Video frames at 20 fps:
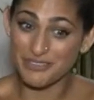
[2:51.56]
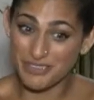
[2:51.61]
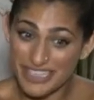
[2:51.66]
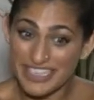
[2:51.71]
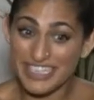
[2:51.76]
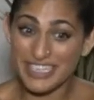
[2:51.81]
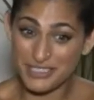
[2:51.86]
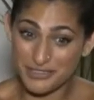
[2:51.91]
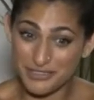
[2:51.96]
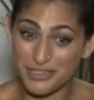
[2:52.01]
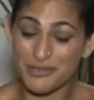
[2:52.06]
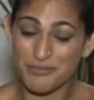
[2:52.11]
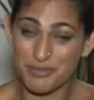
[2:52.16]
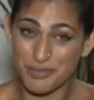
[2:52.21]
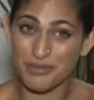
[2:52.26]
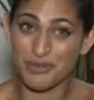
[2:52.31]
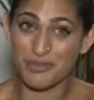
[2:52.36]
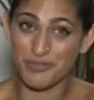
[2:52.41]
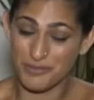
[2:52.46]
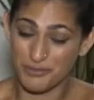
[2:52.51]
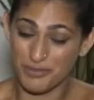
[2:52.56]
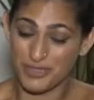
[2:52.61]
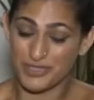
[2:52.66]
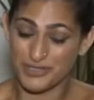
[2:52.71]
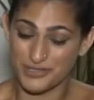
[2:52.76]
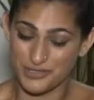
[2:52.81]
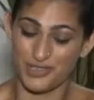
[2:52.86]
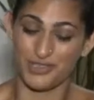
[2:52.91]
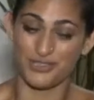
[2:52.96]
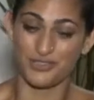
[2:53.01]
You know, it is going to be one of the
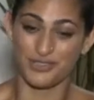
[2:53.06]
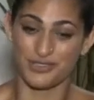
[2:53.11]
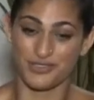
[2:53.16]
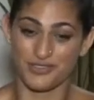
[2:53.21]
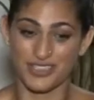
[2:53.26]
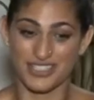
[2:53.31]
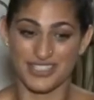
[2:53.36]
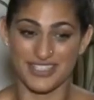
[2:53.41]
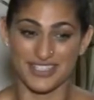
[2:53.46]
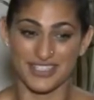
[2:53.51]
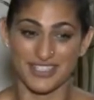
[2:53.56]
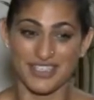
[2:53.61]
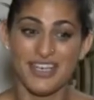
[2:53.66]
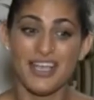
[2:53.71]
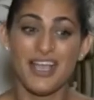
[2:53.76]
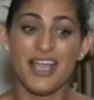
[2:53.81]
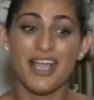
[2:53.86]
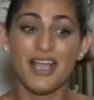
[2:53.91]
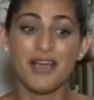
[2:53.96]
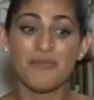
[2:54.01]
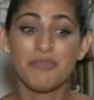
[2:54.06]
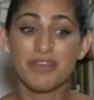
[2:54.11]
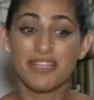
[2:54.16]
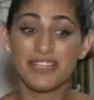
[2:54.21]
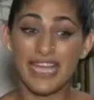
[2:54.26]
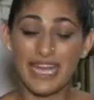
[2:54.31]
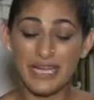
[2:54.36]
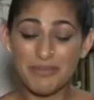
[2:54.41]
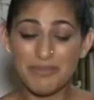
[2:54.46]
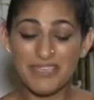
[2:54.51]
biggest grosses of this year.
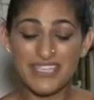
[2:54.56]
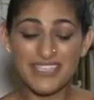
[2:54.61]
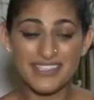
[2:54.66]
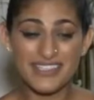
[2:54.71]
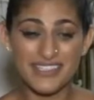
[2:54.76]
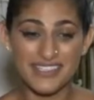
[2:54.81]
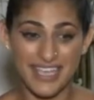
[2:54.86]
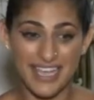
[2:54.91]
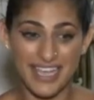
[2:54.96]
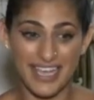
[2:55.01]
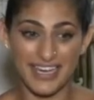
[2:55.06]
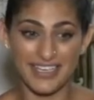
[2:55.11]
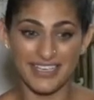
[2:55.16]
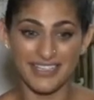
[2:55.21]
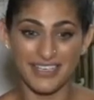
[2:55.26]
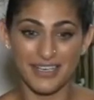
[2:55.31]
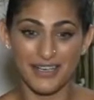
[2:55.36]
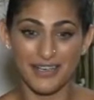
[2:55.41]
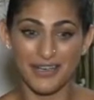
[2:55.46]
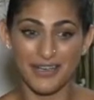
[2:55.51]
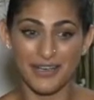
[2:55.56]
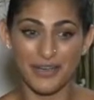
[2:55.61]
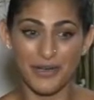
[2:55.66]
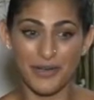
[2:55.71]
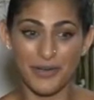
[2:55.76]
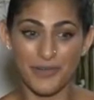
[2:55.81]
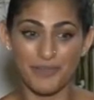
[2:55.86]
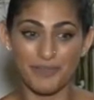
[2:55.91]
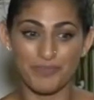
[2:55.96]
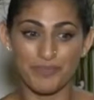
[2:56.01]
But that being said,
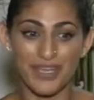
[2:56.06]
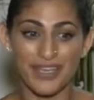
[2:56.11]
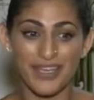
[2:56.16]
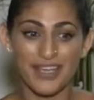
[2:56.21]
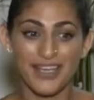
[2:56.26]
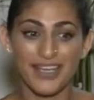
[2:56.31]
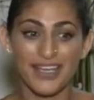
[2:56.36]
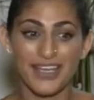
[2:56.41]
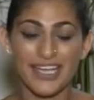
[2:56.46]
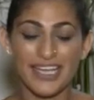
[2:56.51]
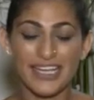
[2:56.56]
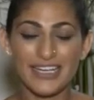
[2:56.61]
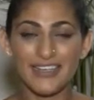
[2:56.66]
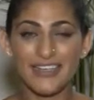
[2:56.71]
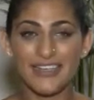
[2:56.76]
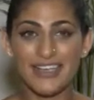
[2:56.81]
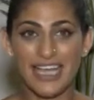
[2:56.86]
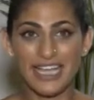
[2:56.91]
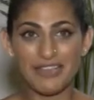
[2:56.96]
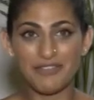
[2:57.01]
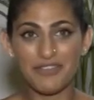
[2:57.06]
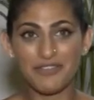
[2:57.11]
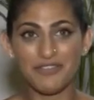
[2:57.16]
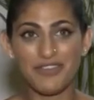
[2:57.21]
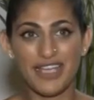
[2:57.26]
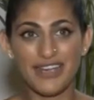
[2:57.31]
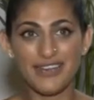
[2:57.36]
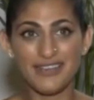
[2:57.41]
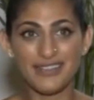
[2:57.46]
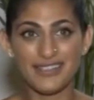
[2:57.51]
in a live
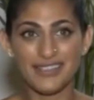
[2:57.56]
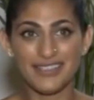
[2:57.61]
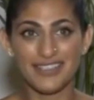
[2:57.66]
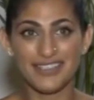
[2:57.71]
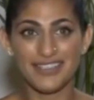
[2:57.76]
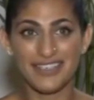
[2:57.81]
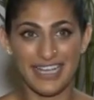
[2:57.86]
event,